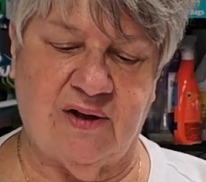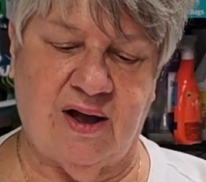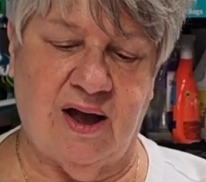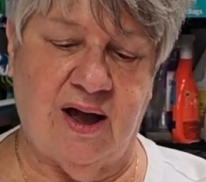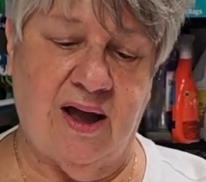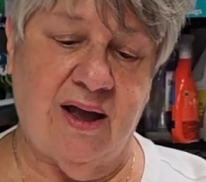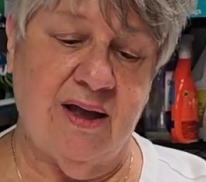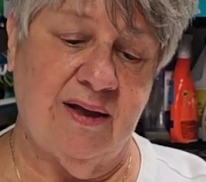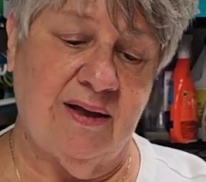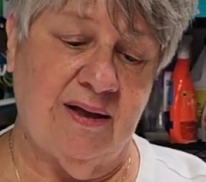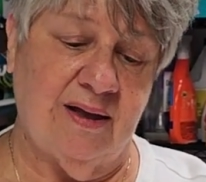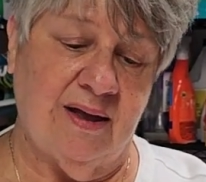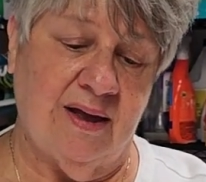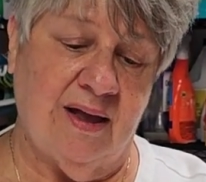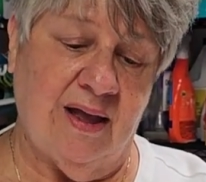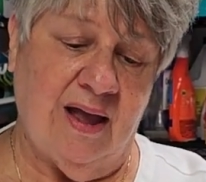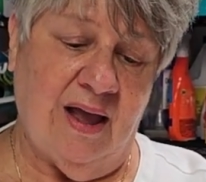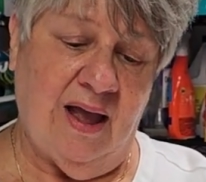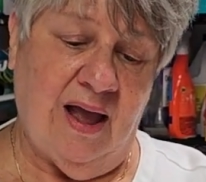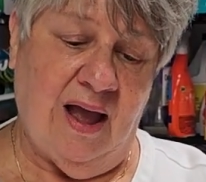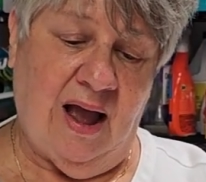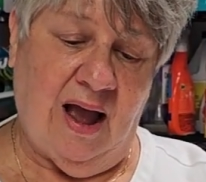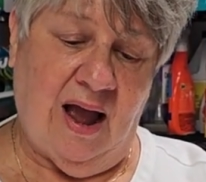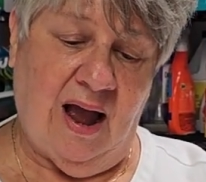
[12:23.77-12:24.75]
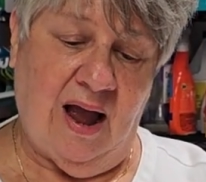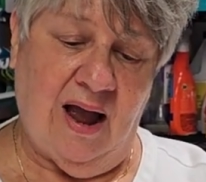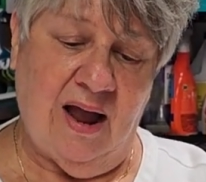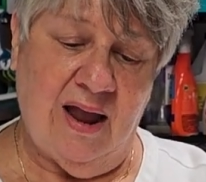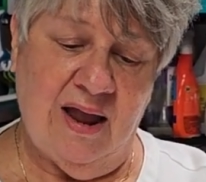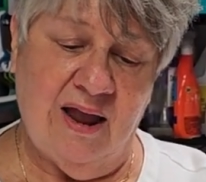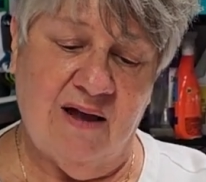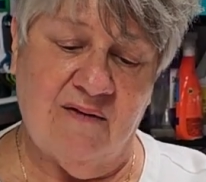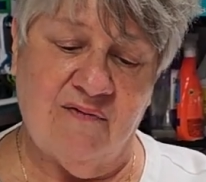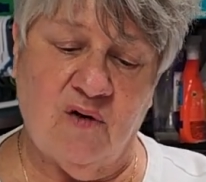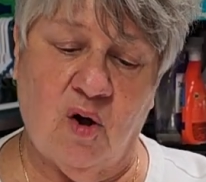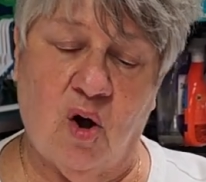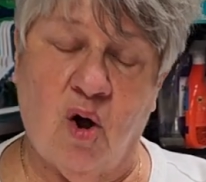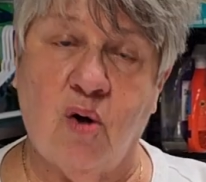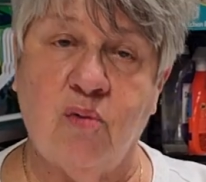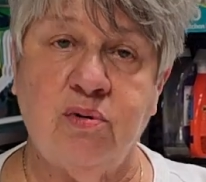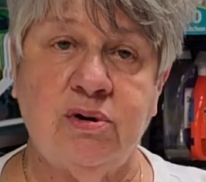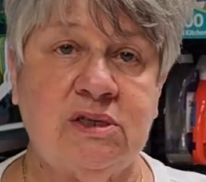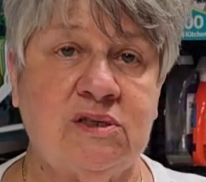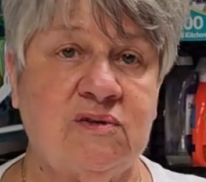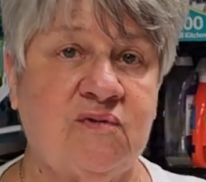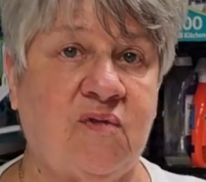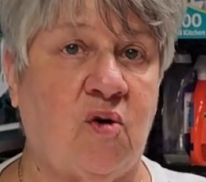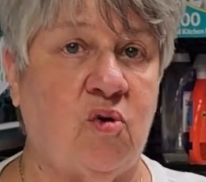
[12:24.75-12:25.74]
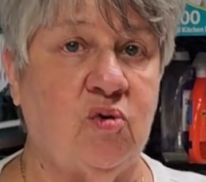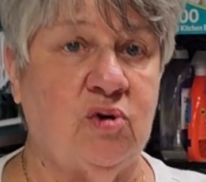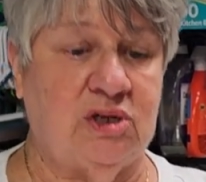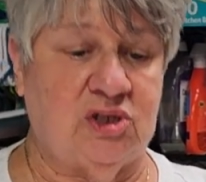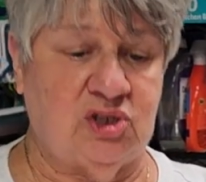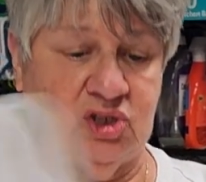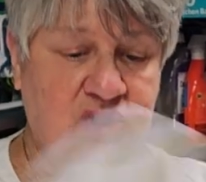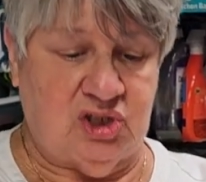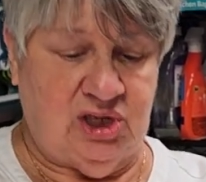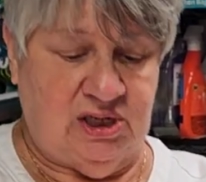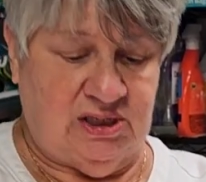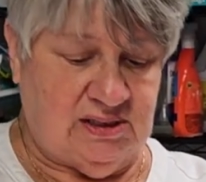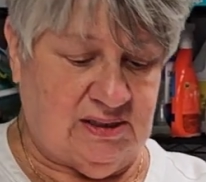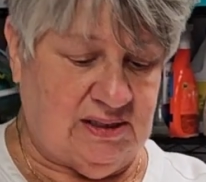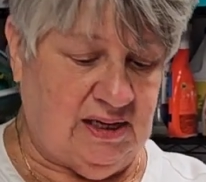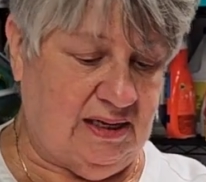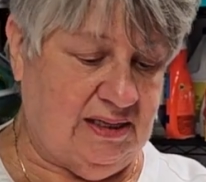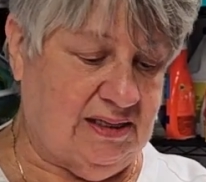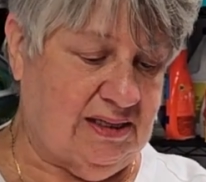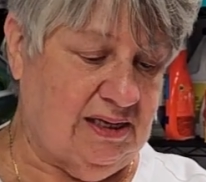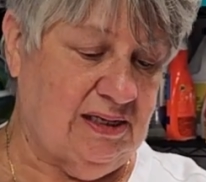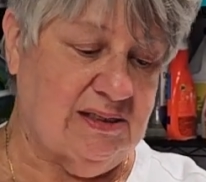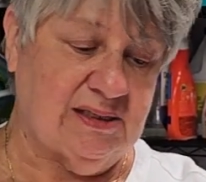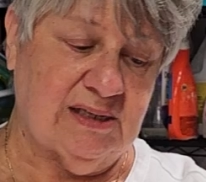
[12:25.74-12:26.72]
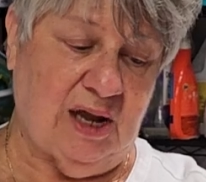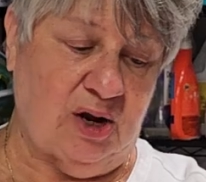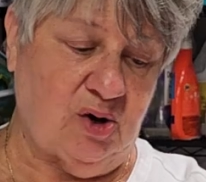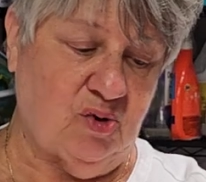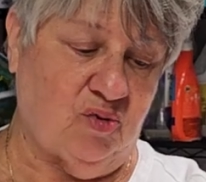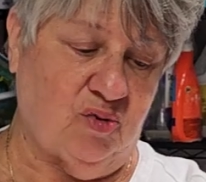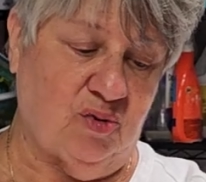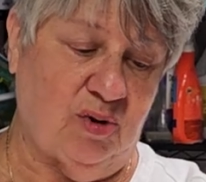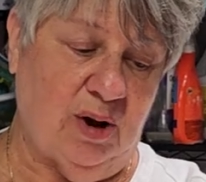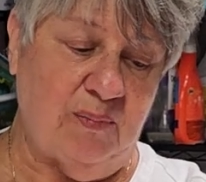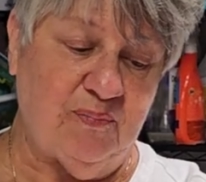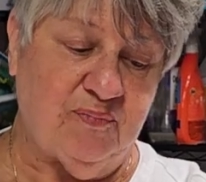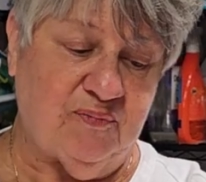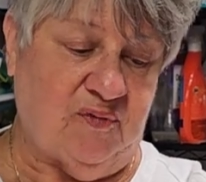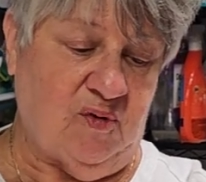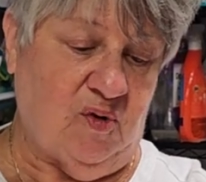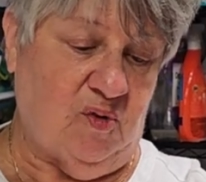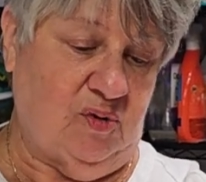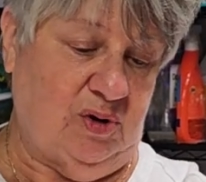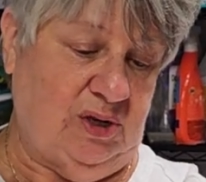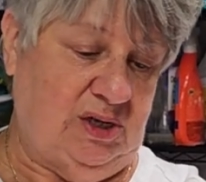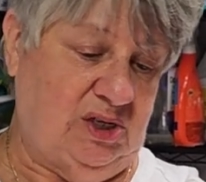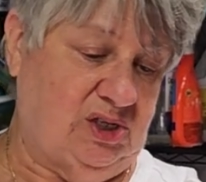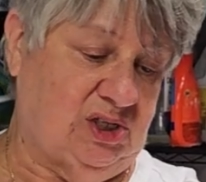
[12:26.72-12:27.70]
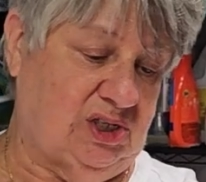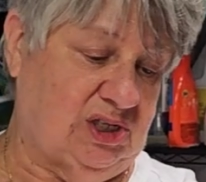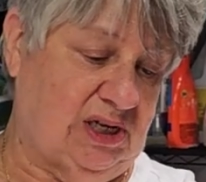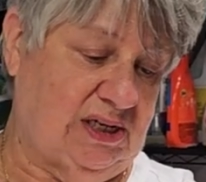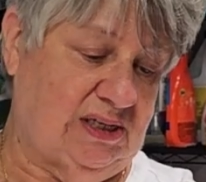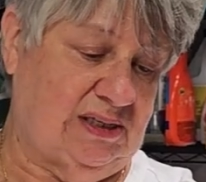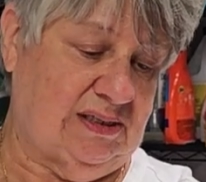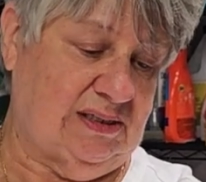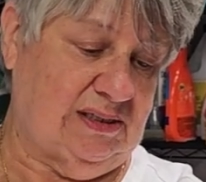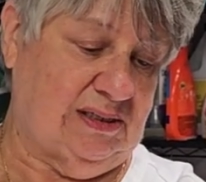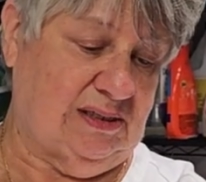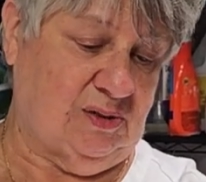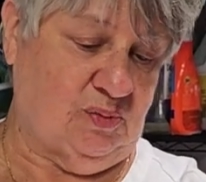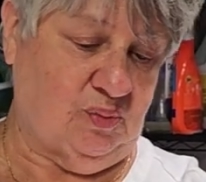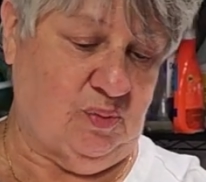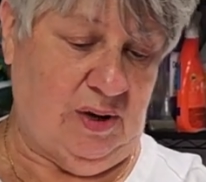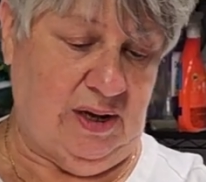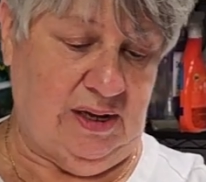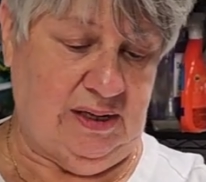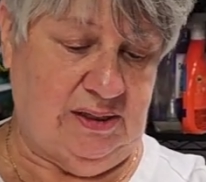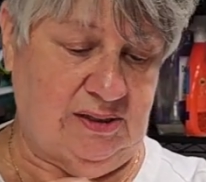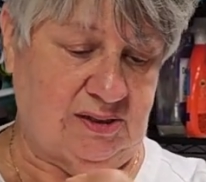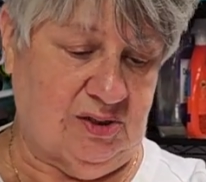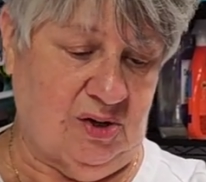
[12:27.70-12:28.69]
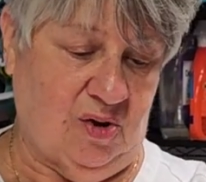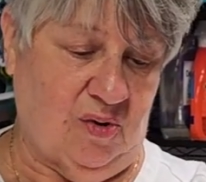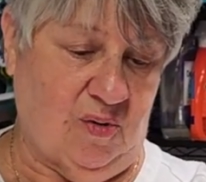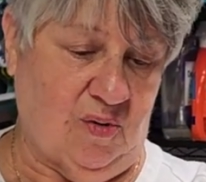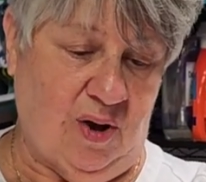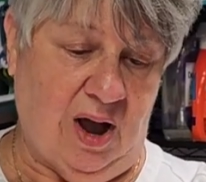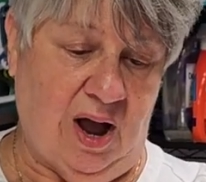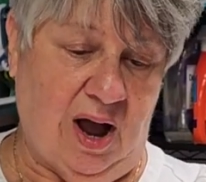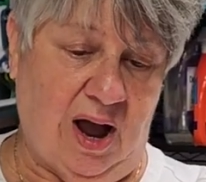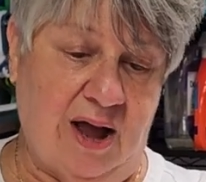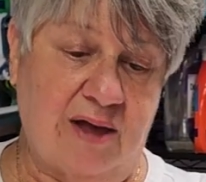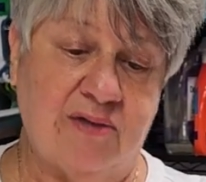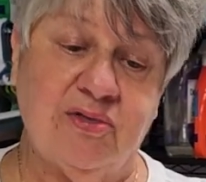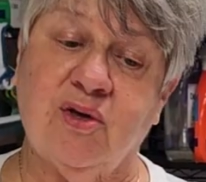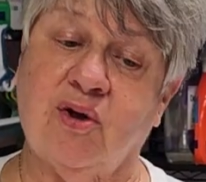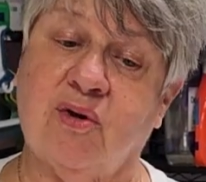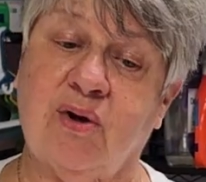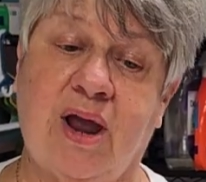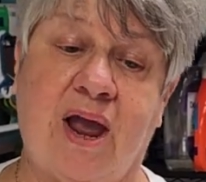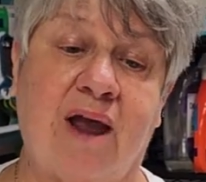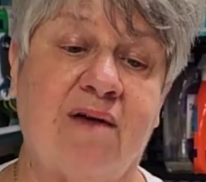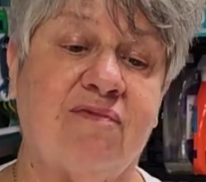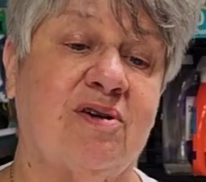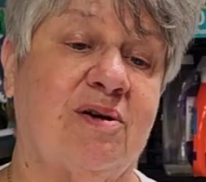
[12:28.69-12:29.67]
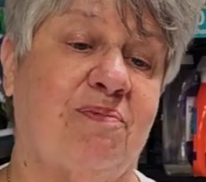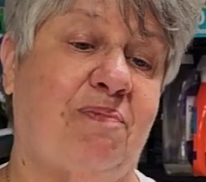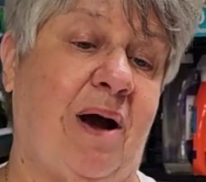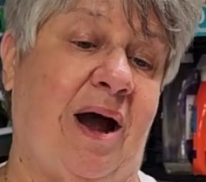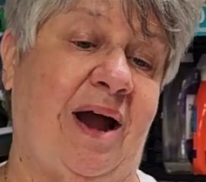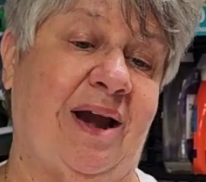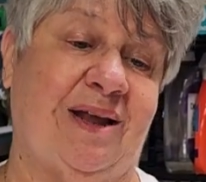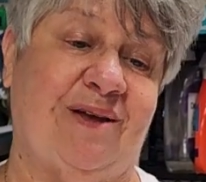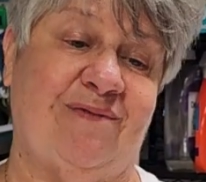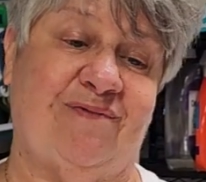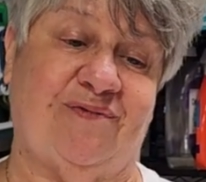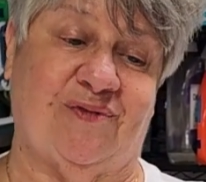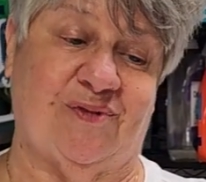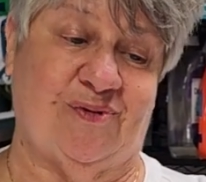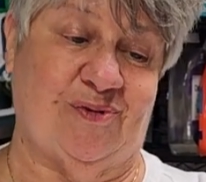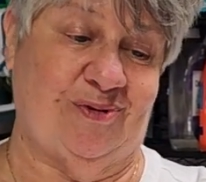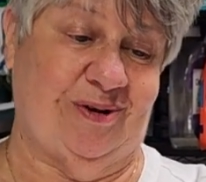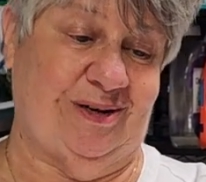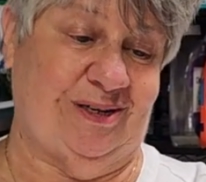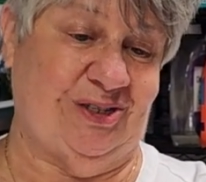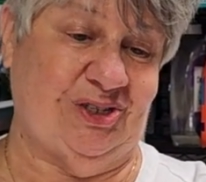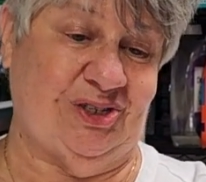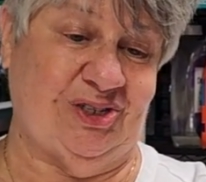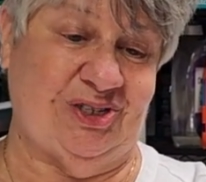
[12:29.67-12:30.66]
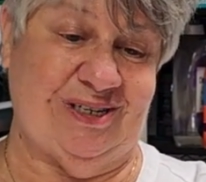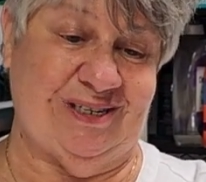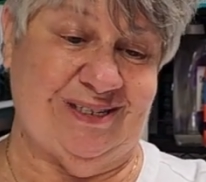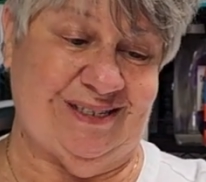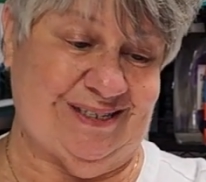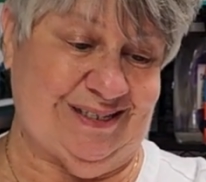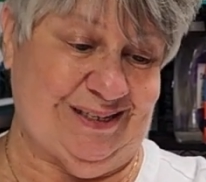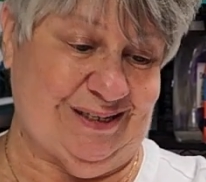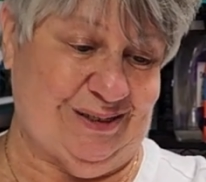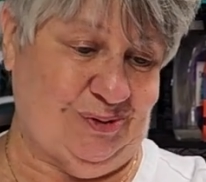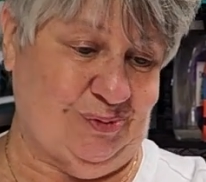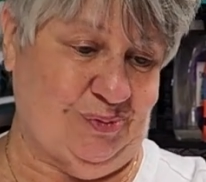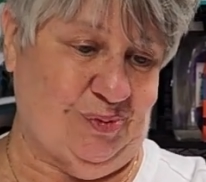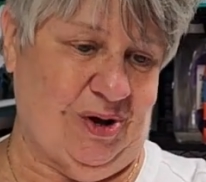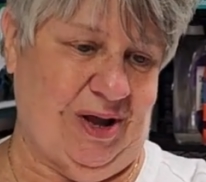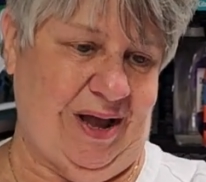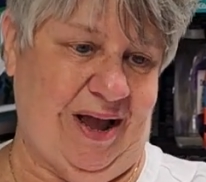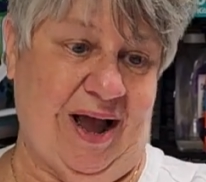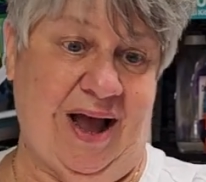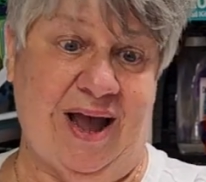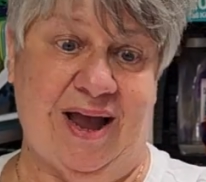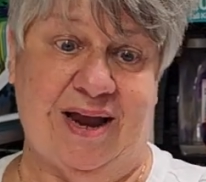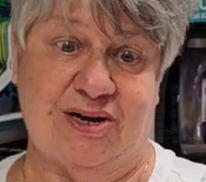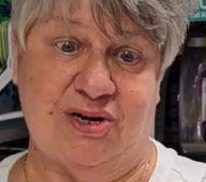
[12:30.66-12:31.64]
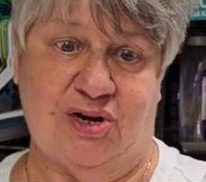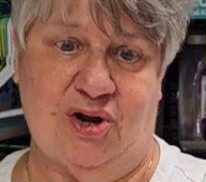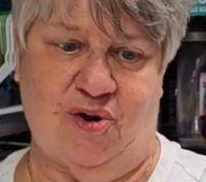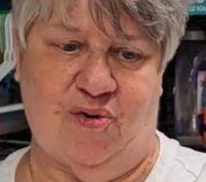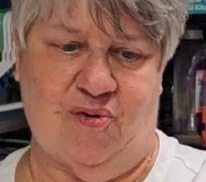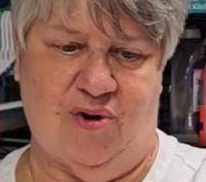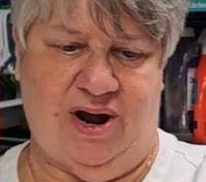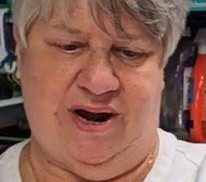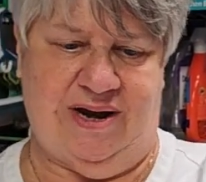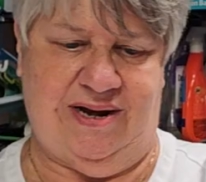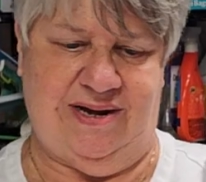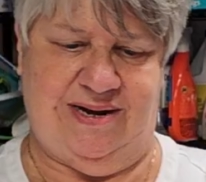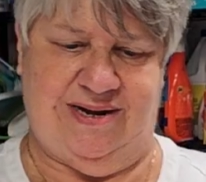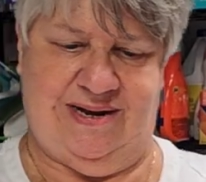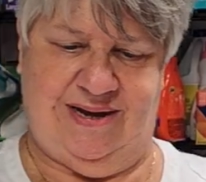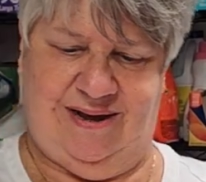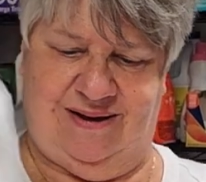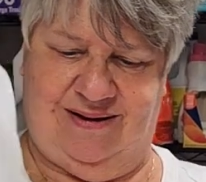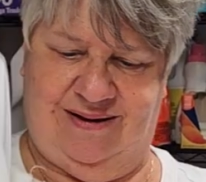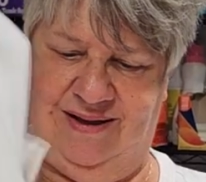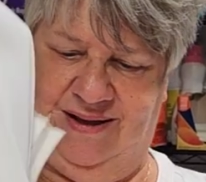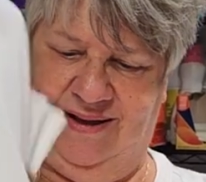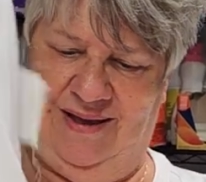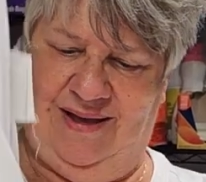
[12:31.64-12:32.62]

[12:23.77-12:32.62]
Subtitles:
I have always folded sheets like this. I grew up folding sheets this way, so I thought everybody folded sheets this way. I had no idea.